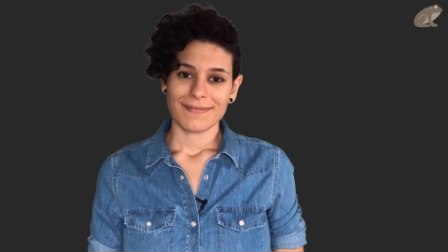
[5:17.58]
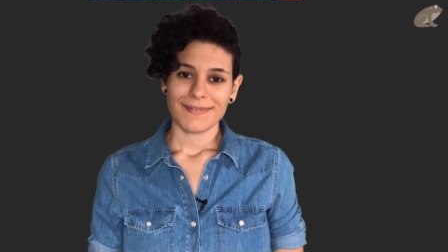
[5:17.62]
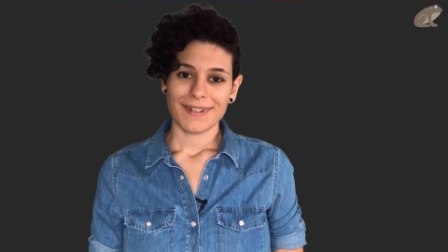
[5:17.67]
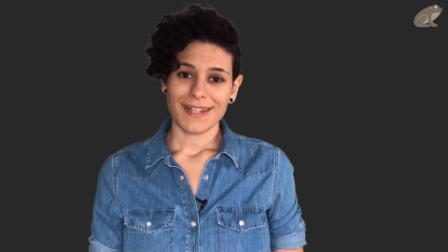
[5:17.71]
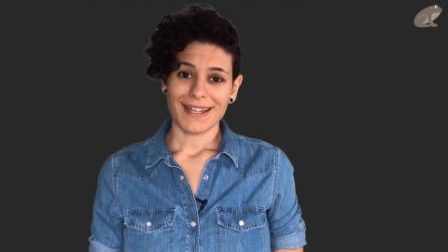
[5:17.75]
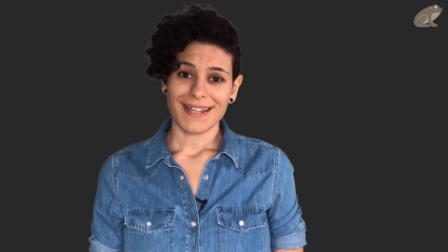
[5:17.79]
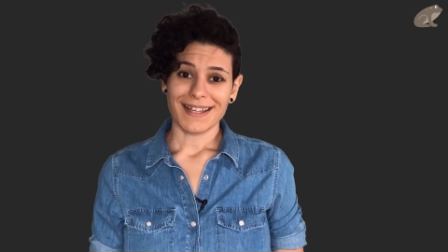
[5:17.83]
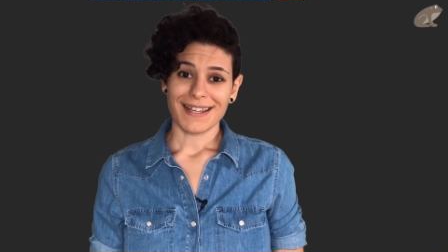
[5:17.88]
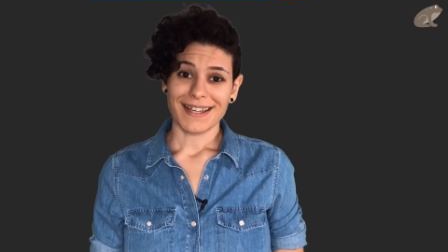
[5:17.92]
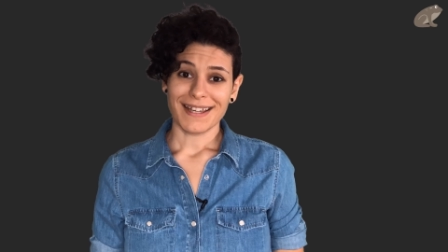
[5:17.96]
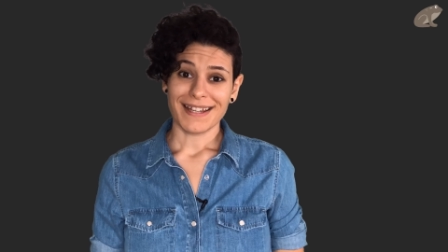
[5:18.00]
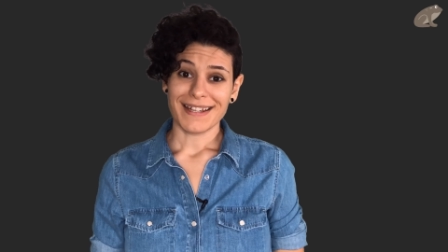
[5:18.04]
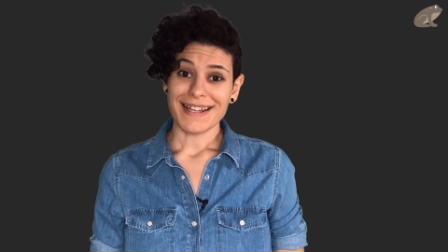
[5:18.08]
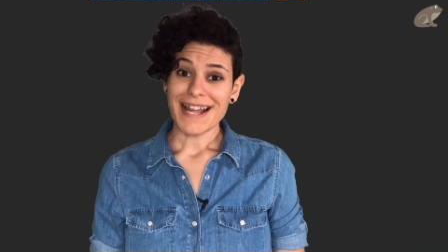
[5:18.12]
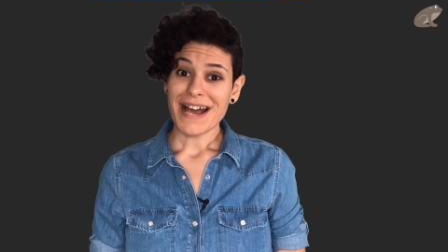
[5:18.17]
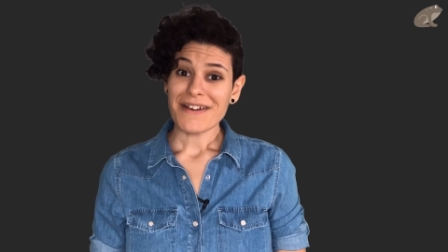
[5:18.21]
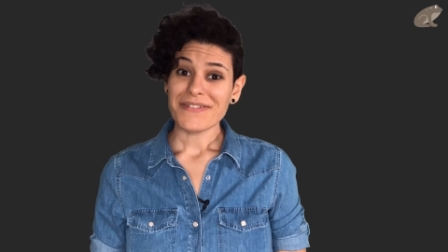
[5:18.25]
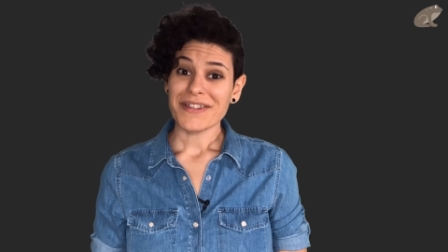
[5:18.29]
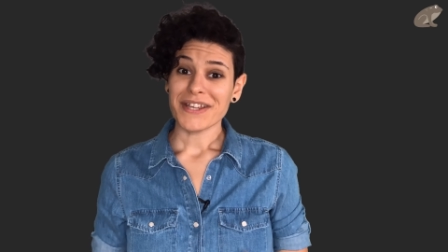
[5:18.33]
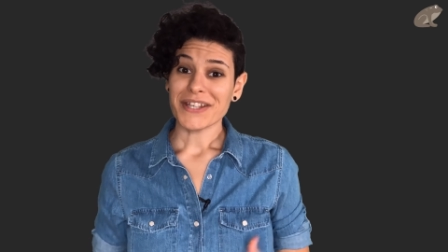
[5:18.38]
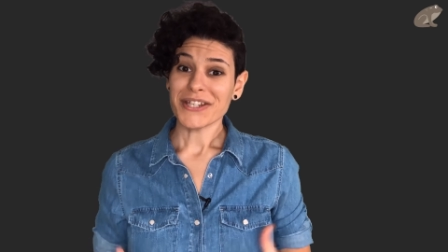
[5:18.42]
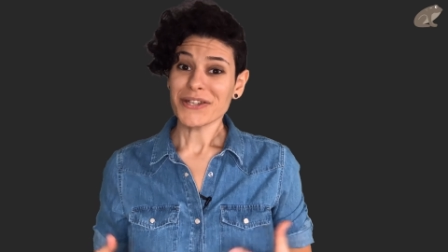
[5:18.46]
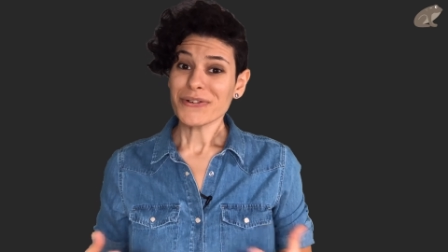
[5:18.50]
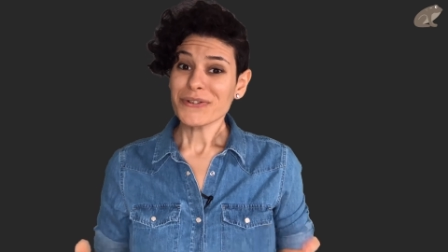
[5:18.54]
And now
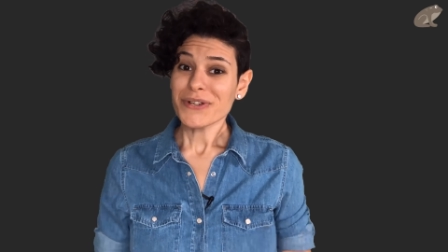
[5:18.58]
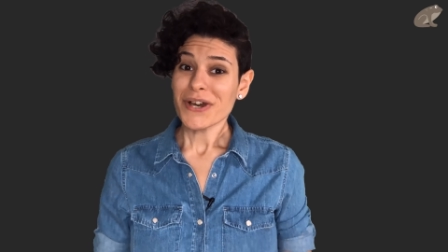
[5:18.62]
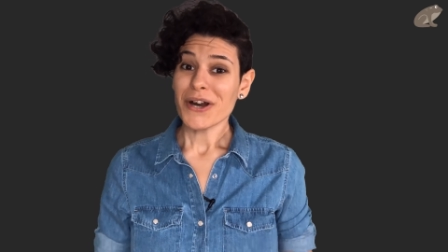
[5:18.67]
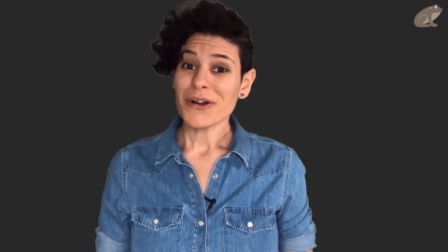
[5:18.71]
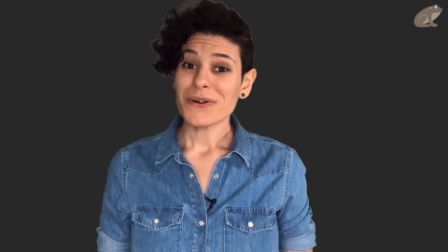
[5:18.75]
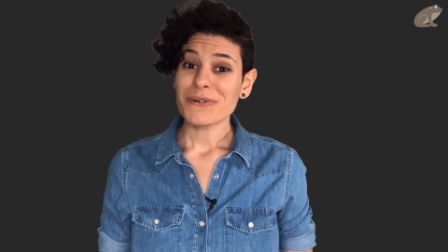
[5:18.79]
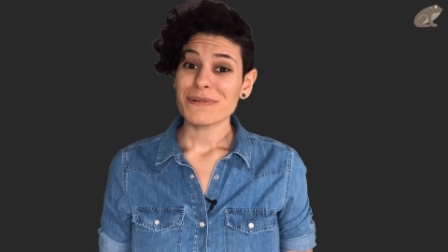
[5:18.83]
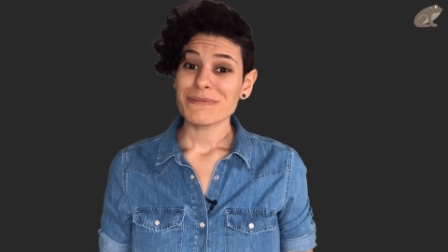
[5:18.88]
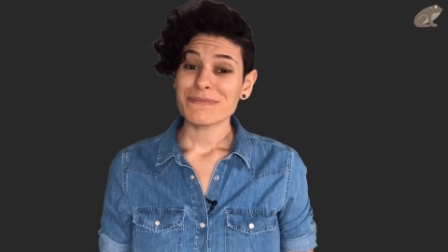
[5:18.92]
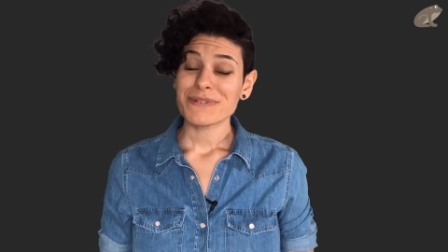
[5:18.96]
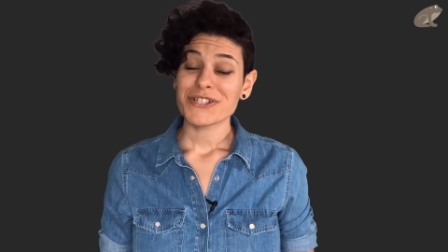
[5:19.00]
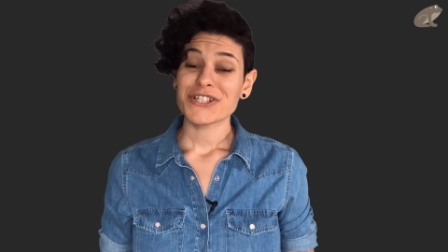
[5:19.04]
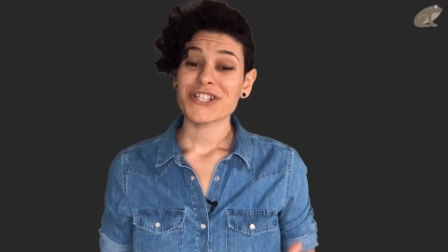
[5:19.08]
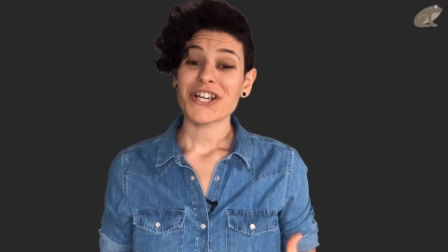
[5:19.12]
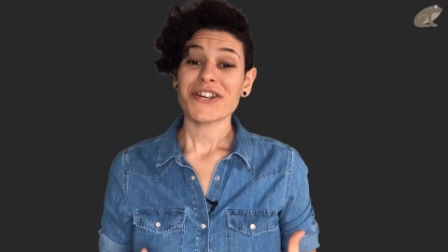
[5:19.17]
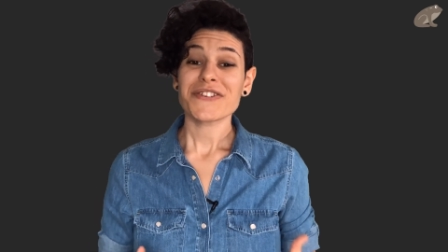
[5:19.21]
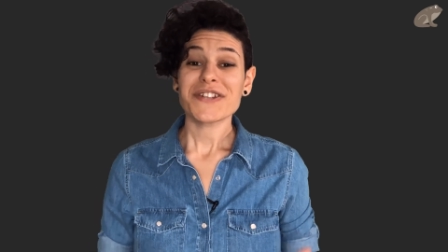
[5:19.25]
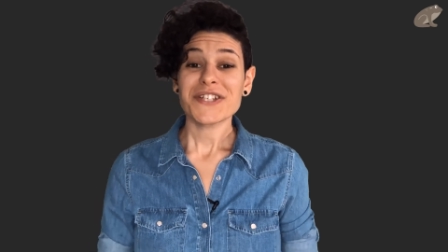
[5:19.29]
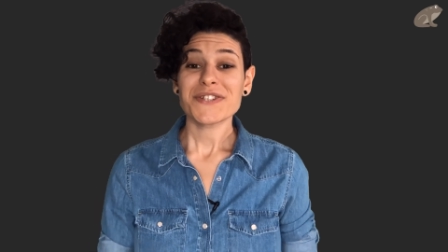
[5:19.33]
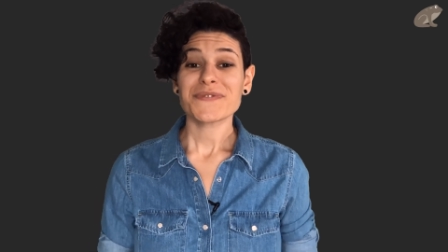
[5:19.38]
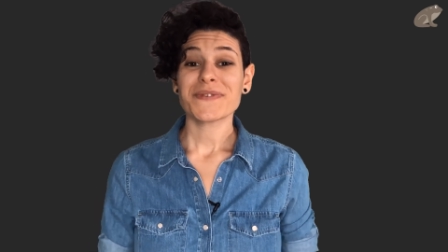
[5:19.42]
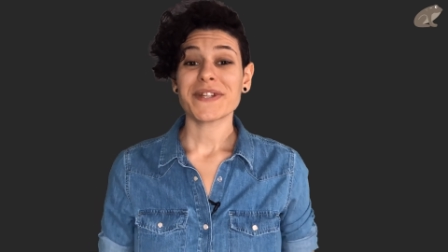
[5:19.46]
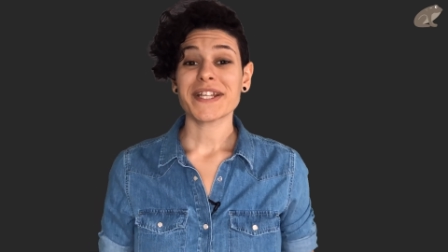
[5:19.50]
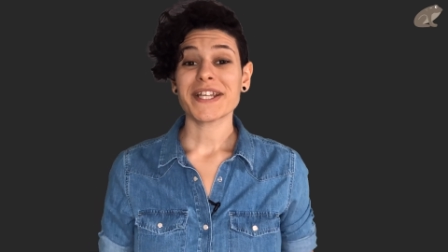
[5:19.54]
that you know, share
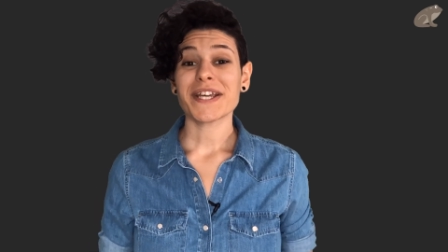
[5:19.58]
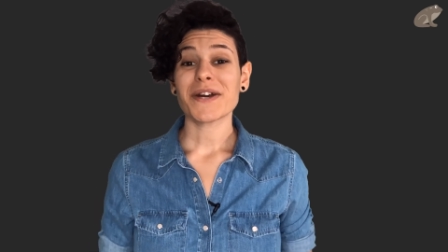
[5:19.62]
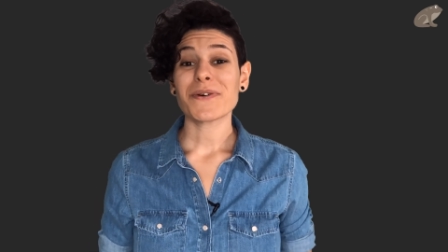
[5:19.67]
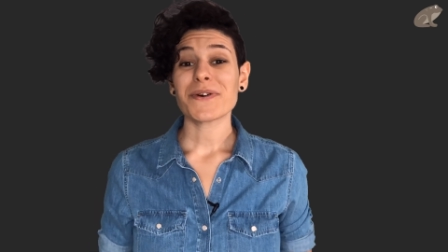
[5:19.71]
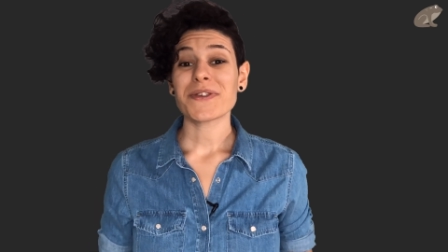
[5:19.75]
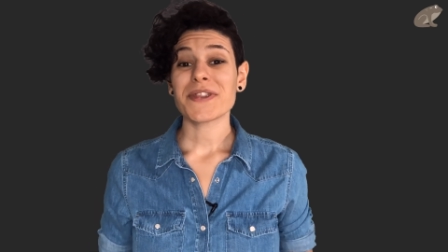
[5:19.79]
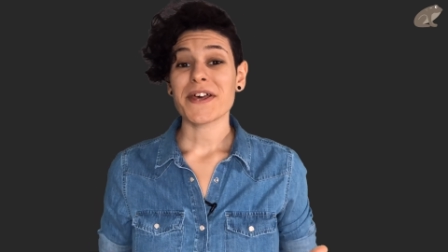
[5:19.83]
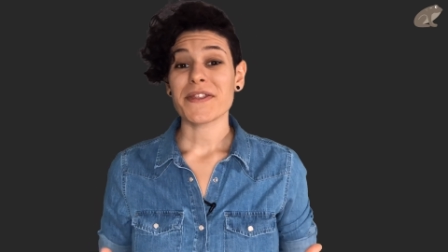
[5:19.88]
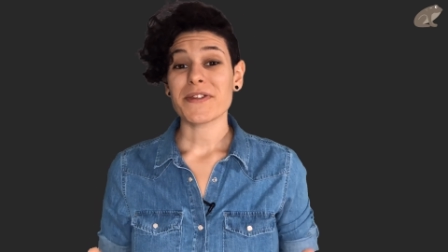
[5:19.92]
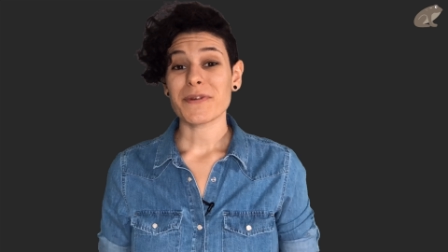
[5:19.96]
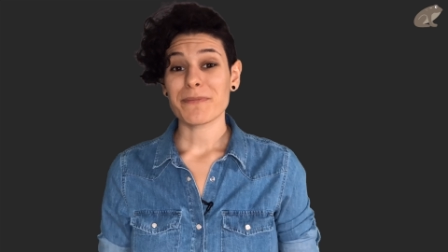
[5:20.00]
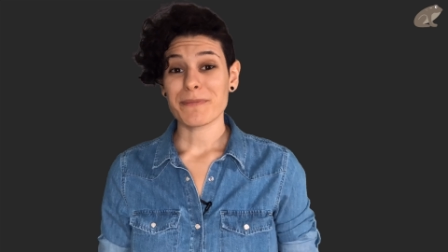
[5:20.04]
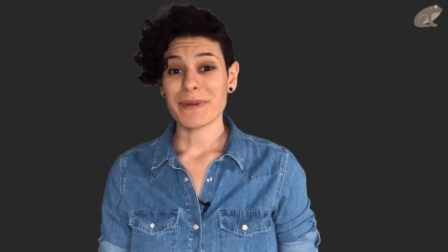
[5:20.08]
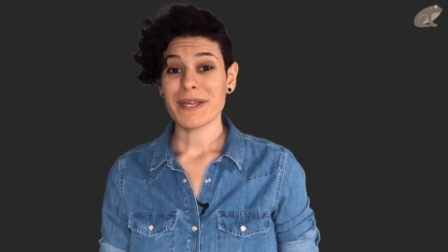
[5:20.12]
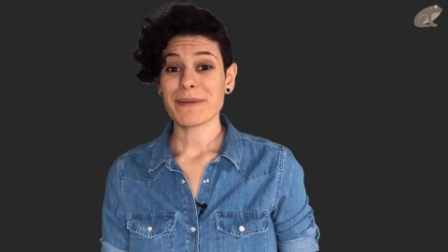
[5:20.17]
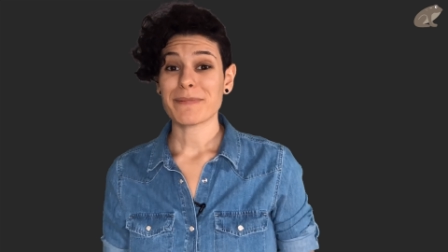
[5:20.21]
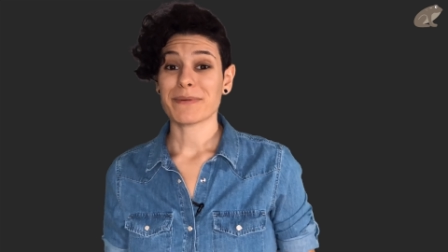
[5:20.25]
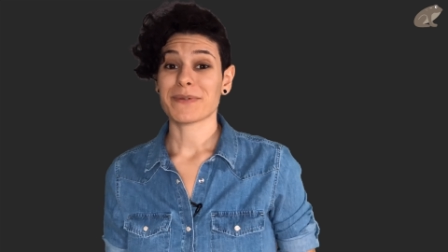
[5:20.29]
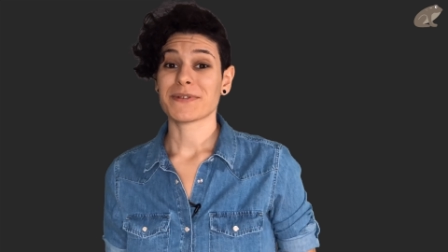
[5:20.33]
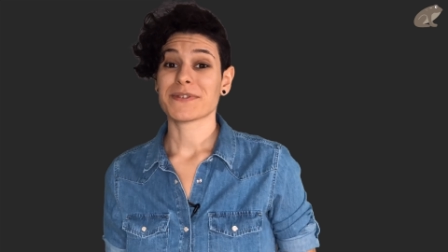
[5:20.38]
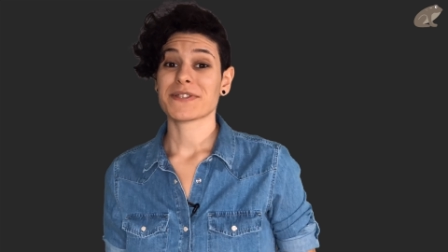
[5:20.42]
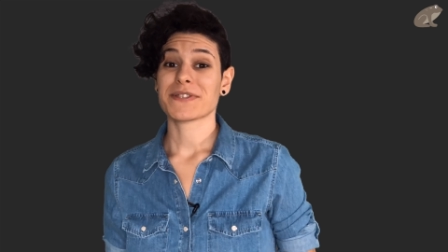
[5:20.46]
this video with other people so